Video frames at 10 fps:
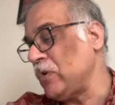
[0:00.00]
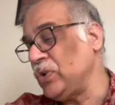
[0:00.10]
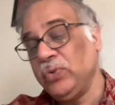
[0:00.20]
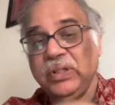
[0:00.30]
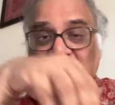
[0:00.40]

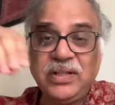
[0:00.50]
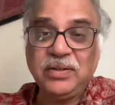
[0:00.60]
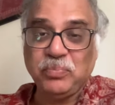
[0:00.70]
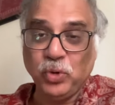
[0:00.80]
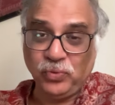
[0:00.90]
so this
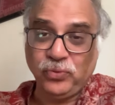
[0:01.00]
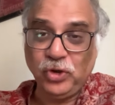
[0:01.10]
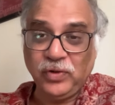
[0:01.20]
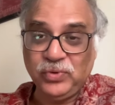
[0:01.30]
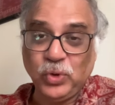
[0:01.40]
is a book
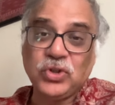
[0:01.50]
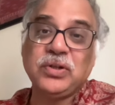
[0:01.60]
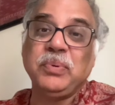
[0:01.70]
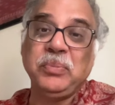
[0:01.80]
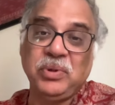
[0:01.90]
full of
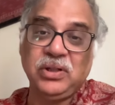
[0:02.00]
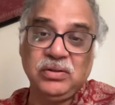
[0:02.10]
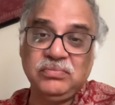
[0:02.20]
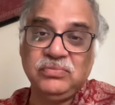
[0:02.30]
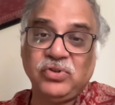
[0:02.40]
those people.
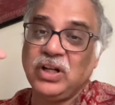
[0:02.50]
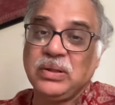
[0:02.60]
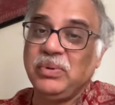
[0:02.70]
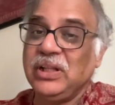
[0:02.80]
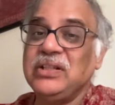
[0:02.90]
For
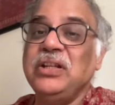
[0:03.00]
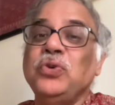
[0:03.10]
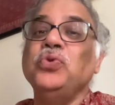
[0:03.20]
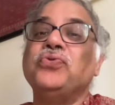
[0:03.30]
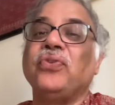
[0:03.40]
example, there is a huge